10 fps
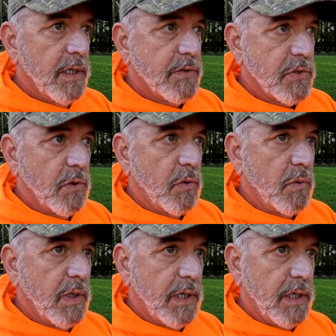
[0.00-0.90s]

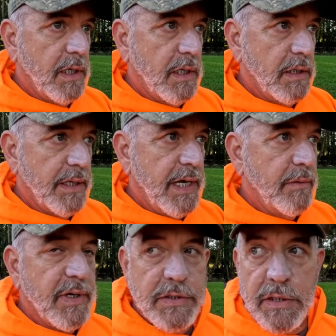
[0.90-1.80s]
So, uh,
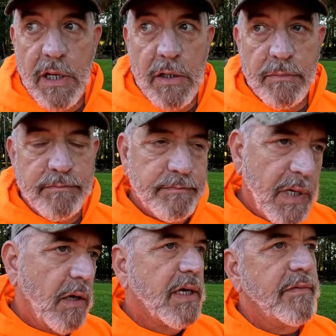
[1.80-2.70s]
anyways, I'll
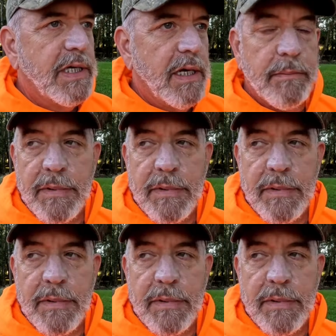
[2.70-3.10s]
I'll give you an up.